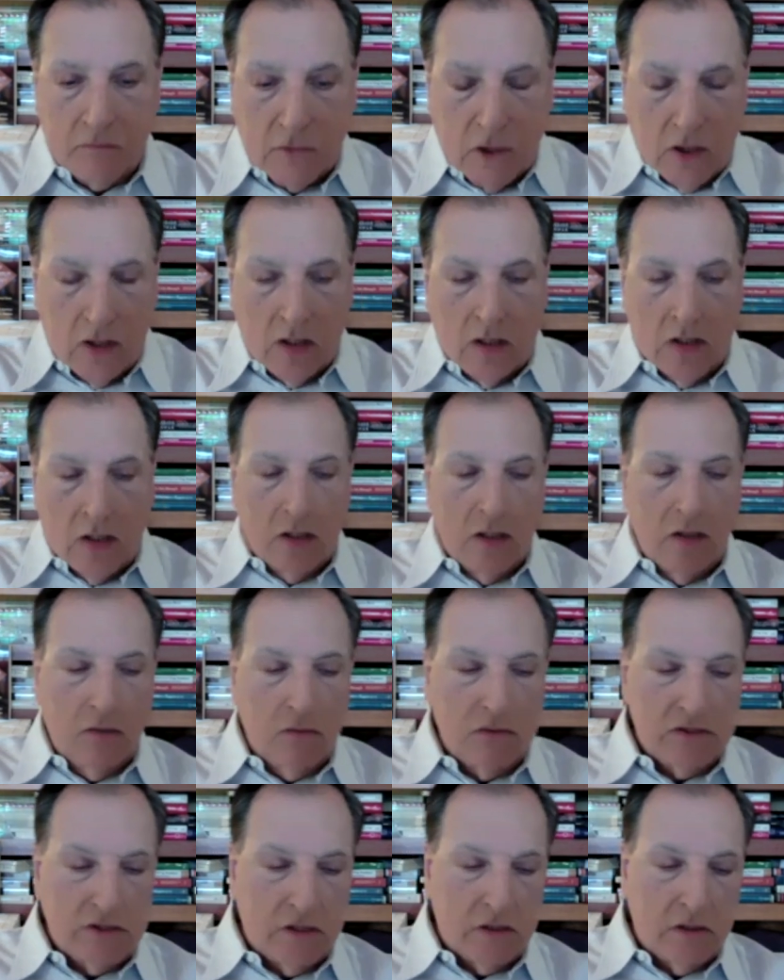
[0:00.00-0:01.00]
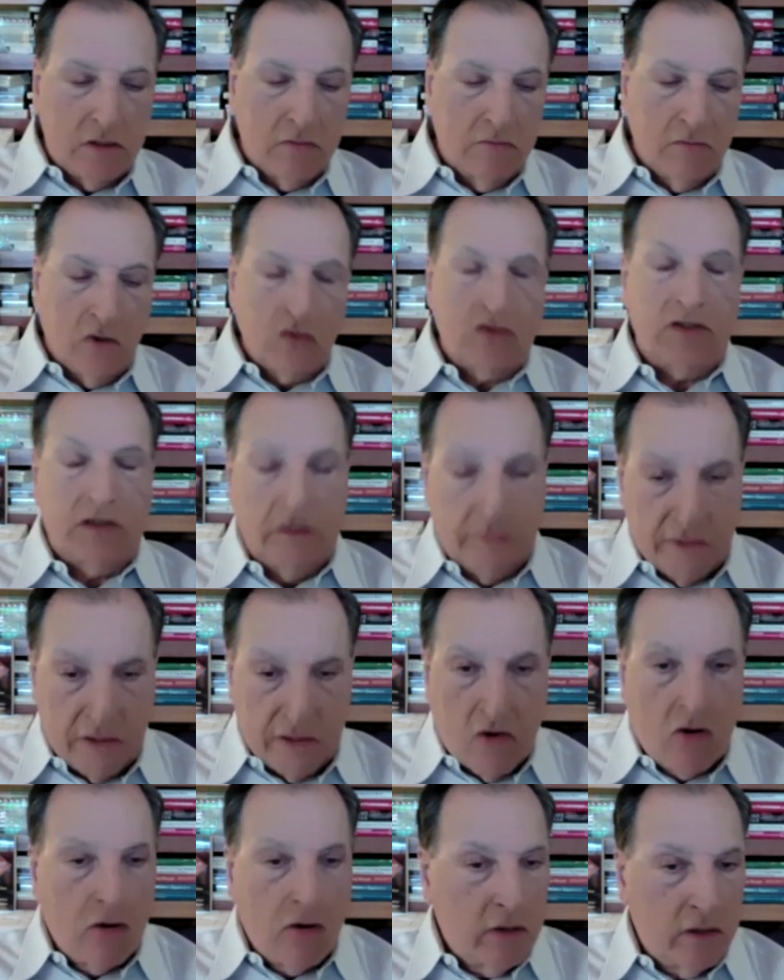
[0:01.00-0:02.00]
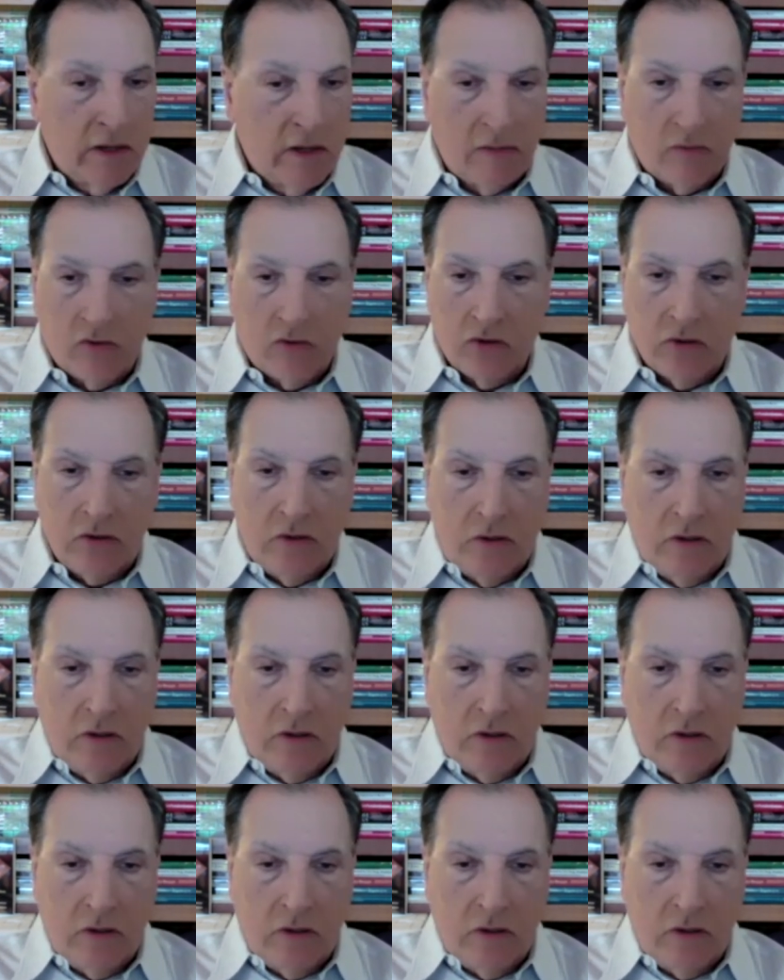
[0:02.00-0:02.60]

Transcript: It was mostly a minority neighborhood.